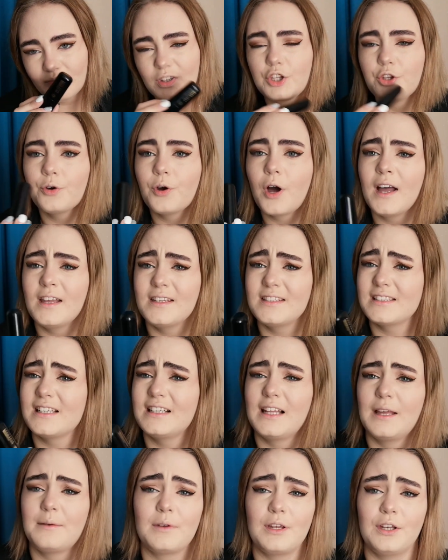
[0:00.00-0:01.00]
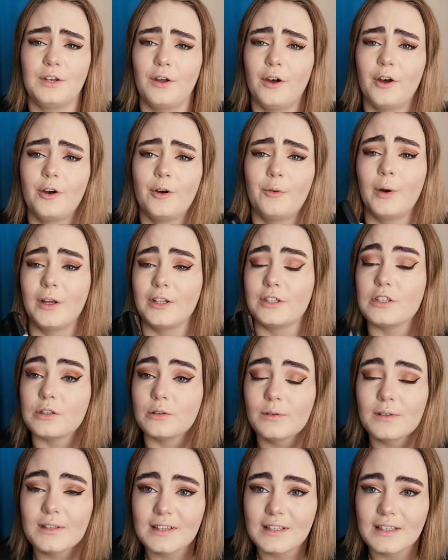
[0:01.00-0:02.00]
You guys can let me know what
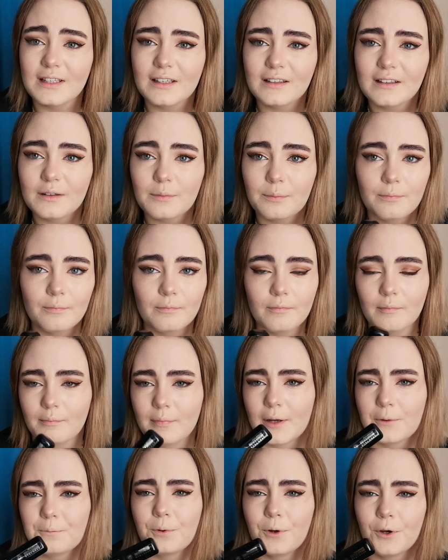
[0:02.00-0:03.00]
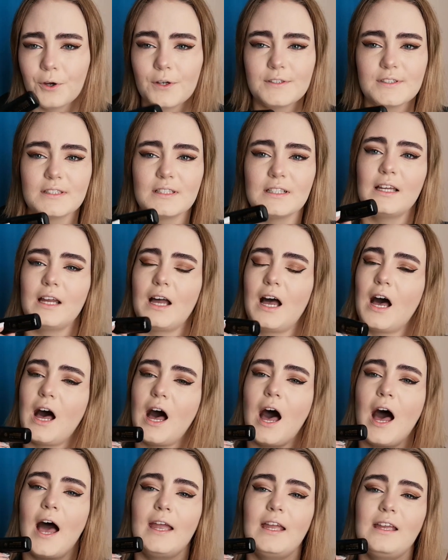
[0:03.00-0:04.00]
you think, but personally,
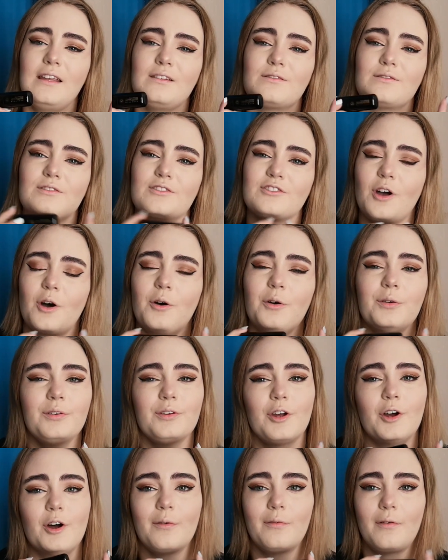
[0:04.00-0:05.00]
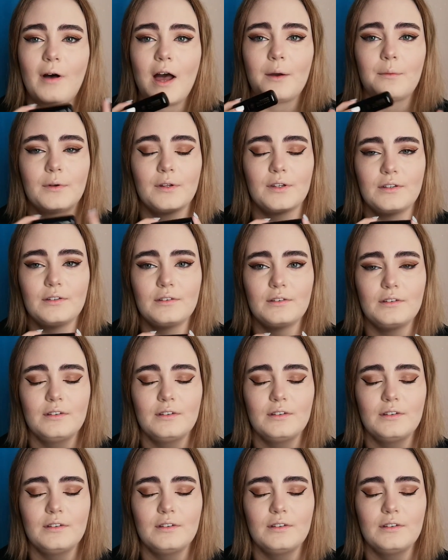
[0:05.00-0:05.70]
I don't know if I would